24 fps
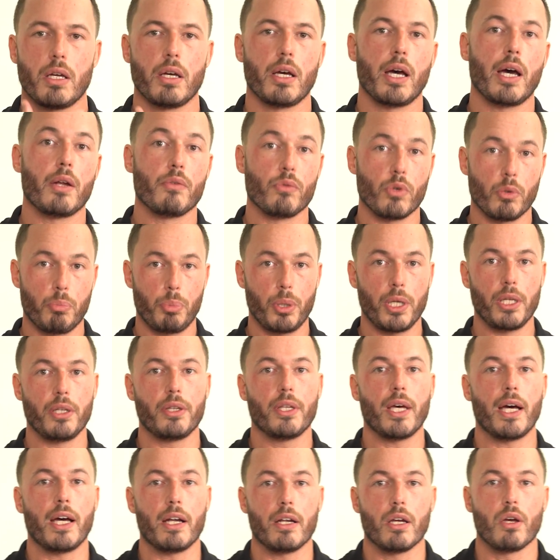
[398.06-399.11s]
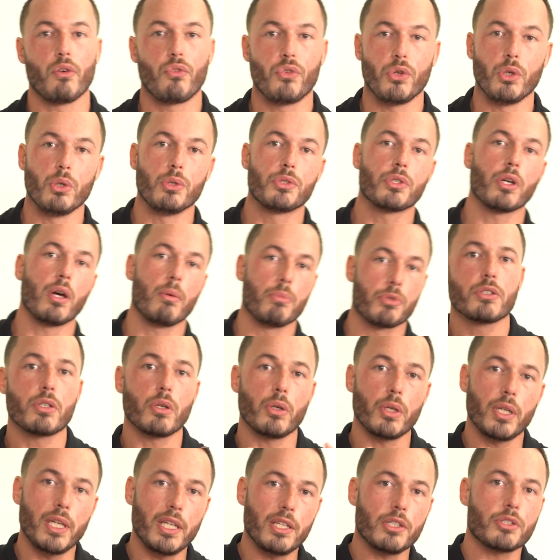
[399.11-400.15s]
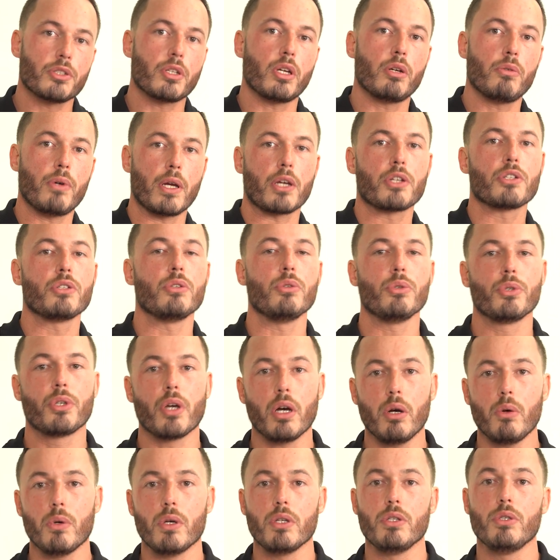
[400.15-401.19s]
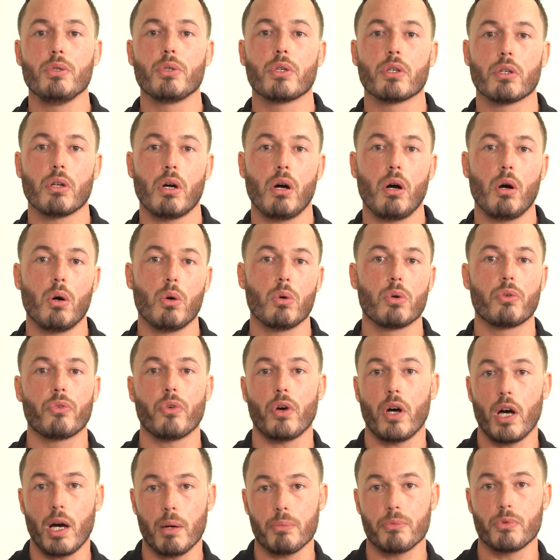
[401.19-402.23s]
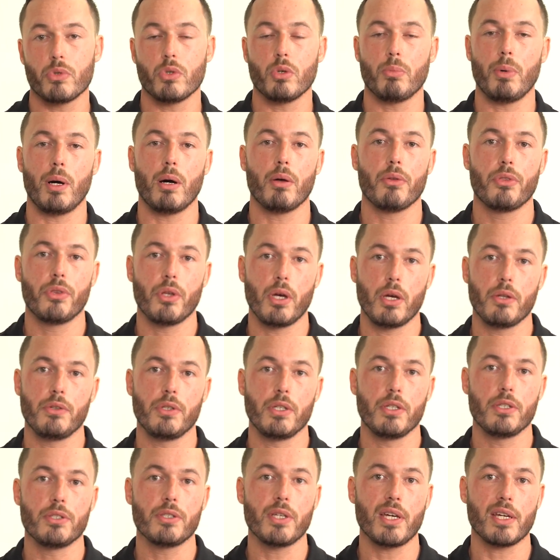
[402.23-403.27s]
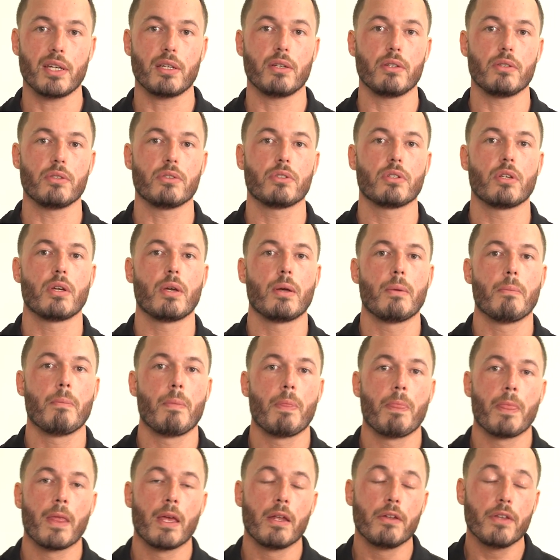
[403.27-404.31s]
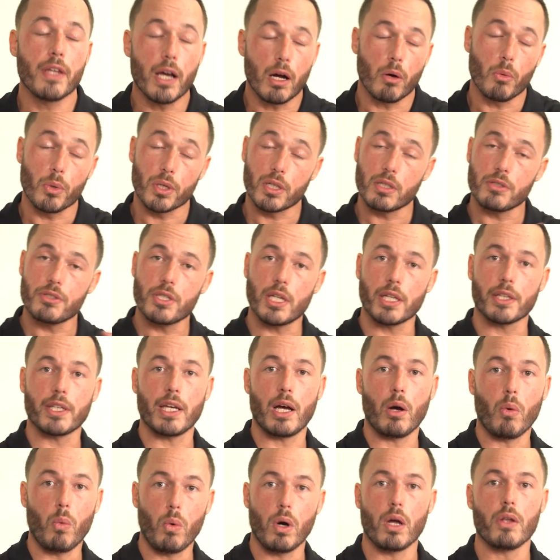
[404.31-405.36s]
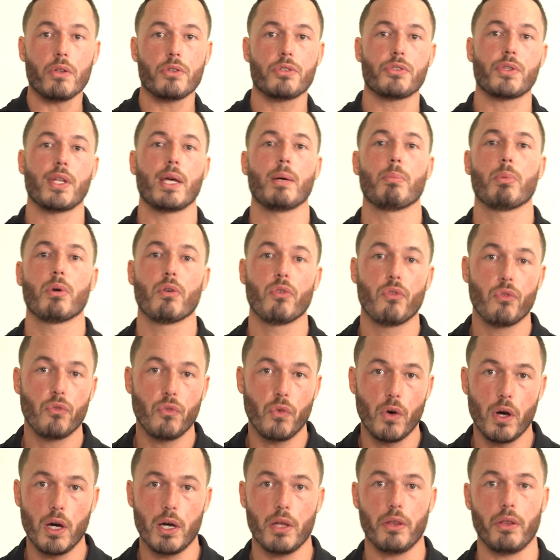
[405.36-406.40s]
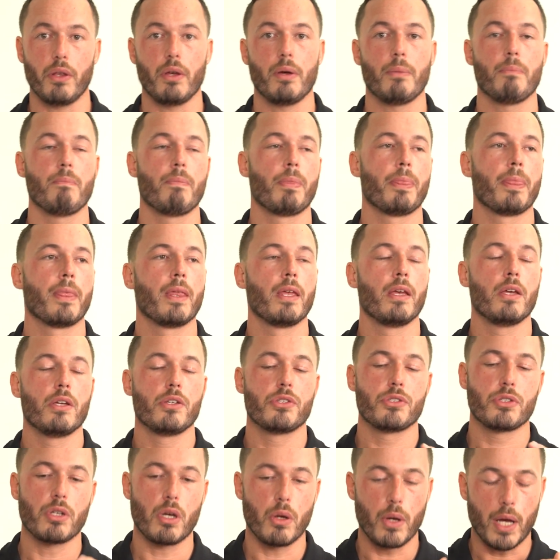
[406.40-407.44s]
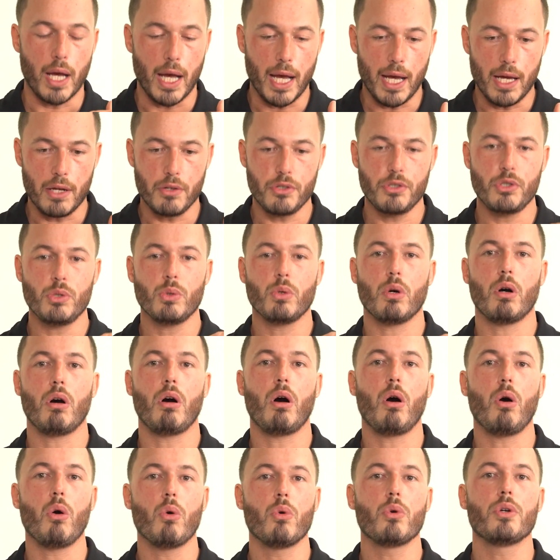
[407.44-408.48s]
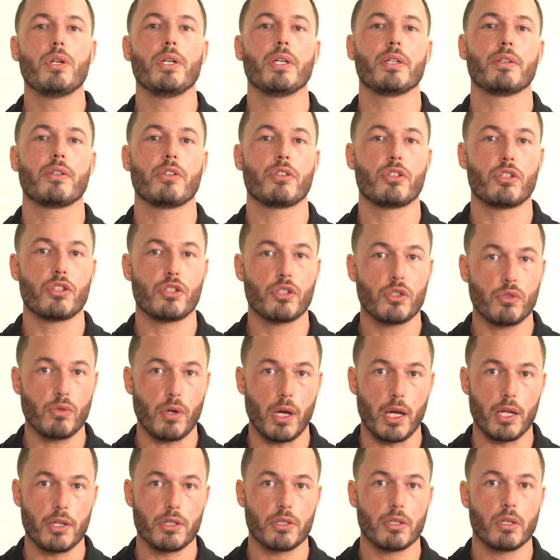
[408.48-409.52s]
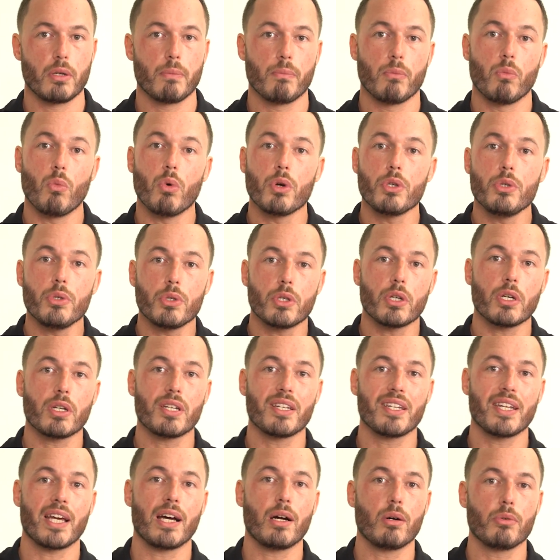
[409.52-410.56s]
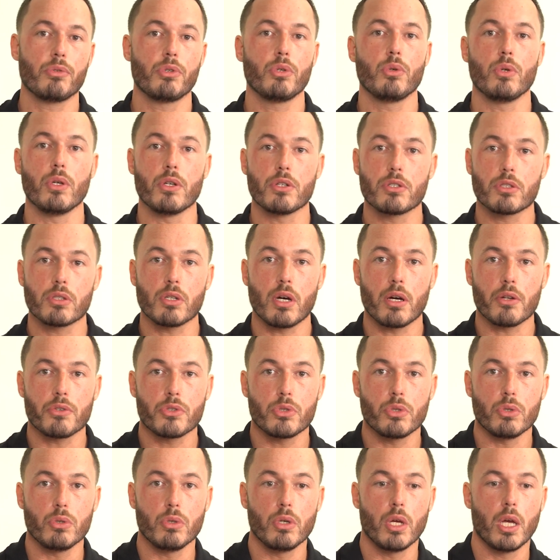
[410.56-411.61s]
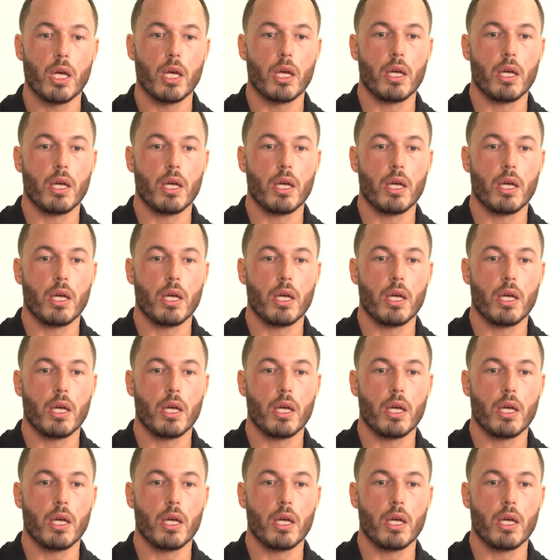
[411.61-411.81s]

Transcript: and repeat that a few times. So each direction you go in, you can hold for up to about 30 seconds. Now we can take that one step further. So as you're holding the stretch, what you can now do is start to